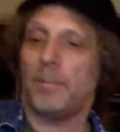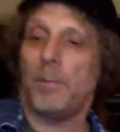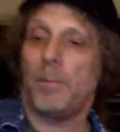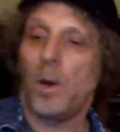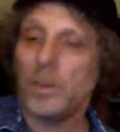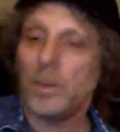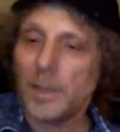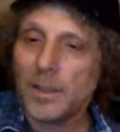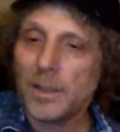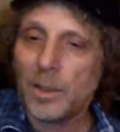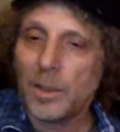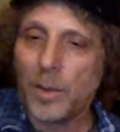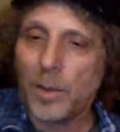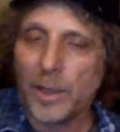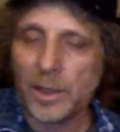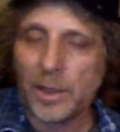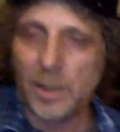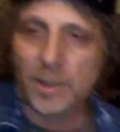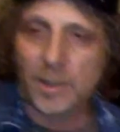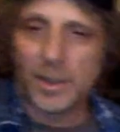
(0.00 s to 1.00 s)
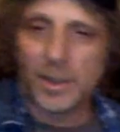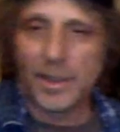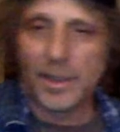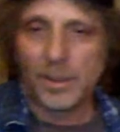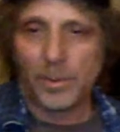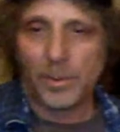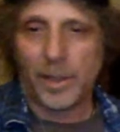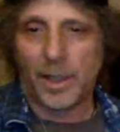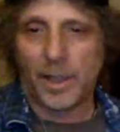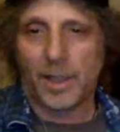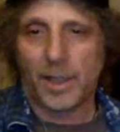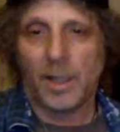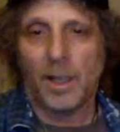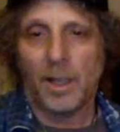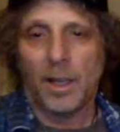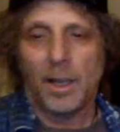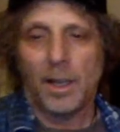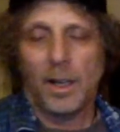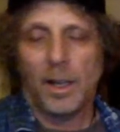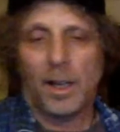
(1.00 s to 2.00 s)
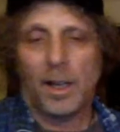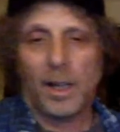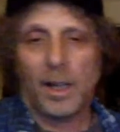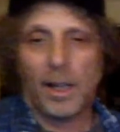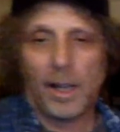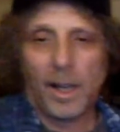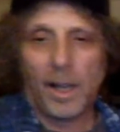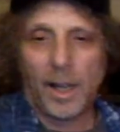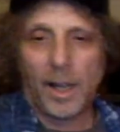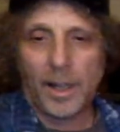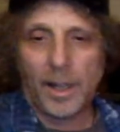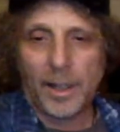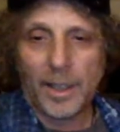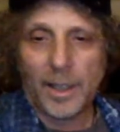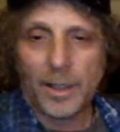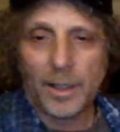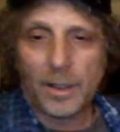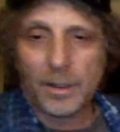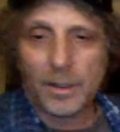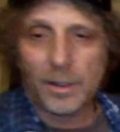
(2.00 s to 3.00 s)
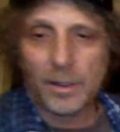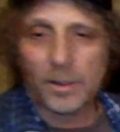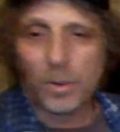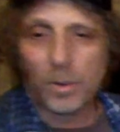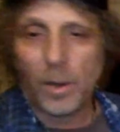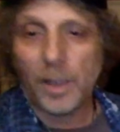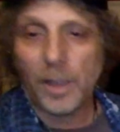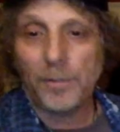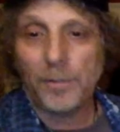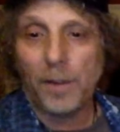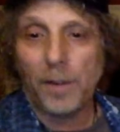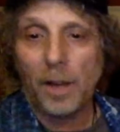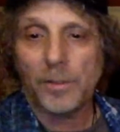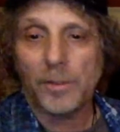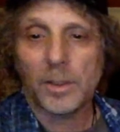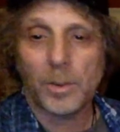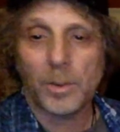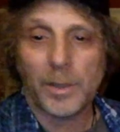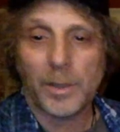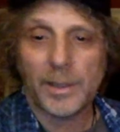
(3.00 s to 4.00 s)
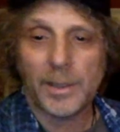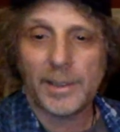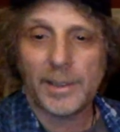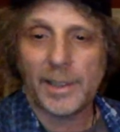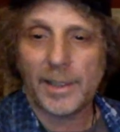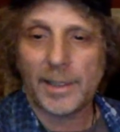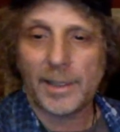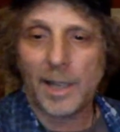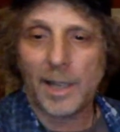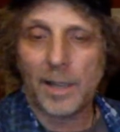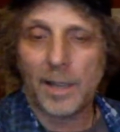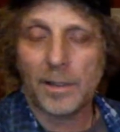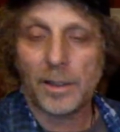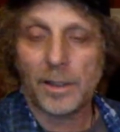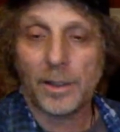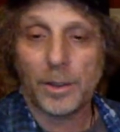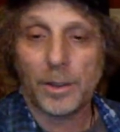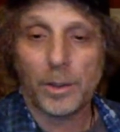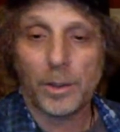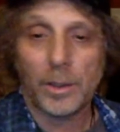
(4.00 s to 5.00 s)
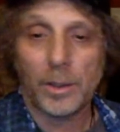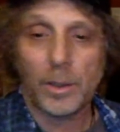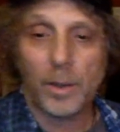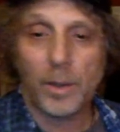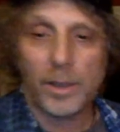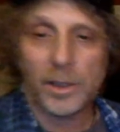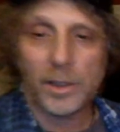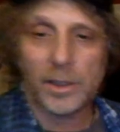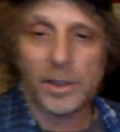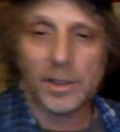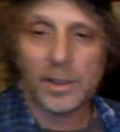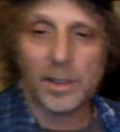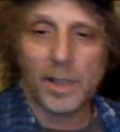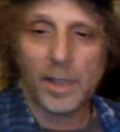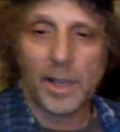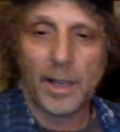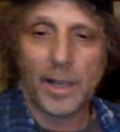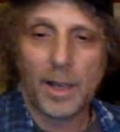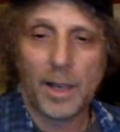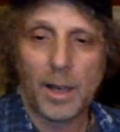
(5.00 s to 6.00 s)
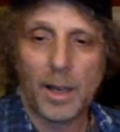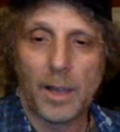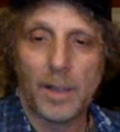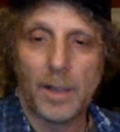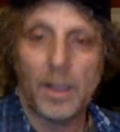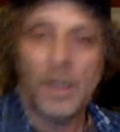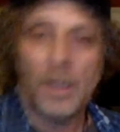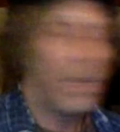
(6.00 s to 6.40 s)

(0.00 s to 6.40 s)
most of the questions this week, I think 25 or 26 out of the 30 questions that I got